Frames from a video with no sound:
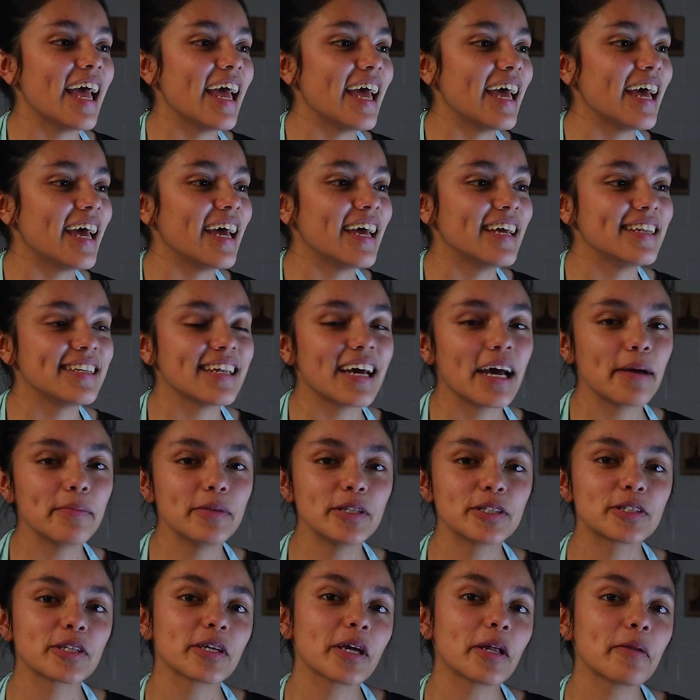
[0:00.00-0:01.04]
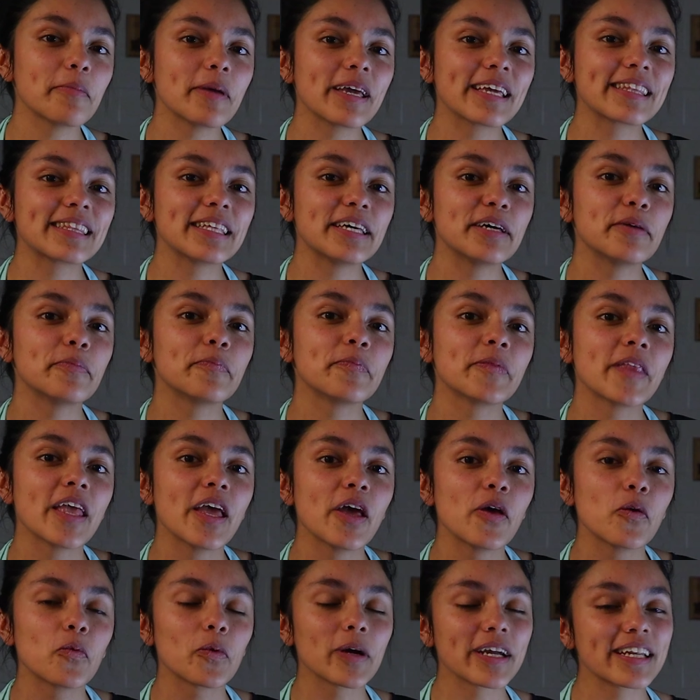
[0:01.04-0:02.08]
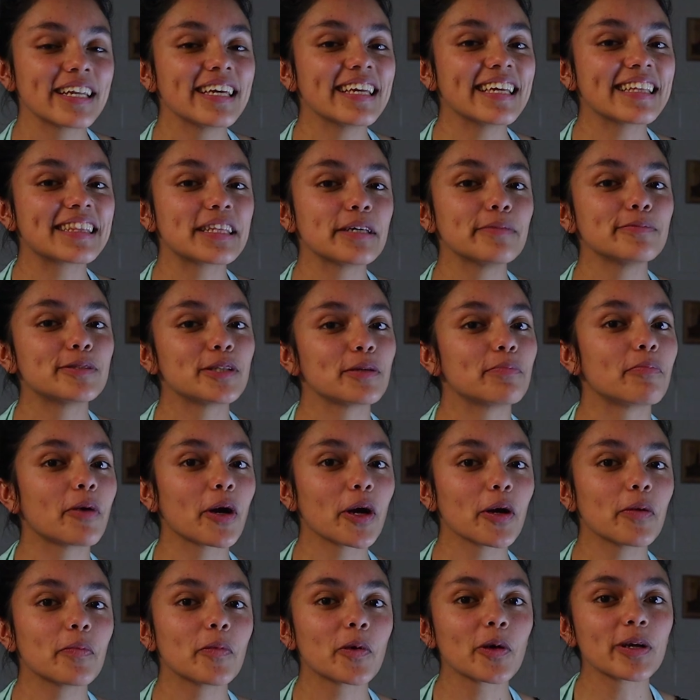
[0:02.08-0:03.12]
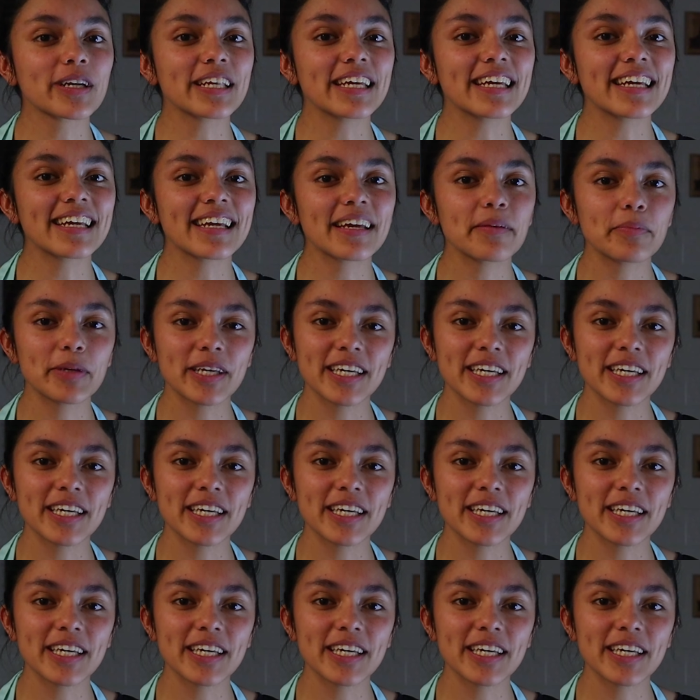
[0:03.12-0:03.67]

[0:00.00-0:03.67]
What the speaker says: And I'm going to show you how to make them. We're going to eat them tomorrow morning